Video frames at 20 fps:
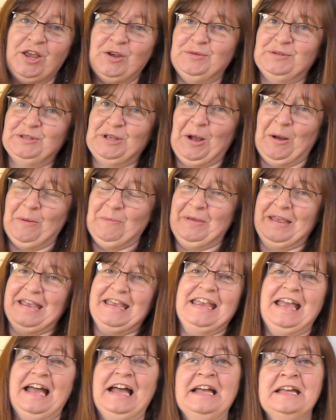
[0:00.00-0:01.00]
those up
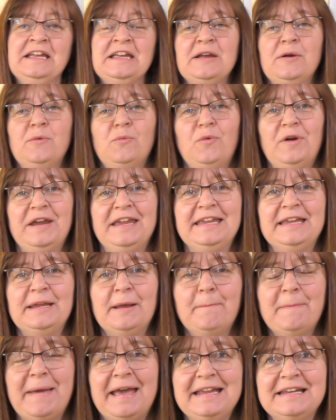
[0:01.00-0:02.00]
here.
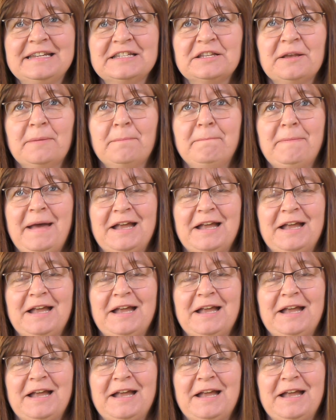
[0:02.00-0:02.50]
We made some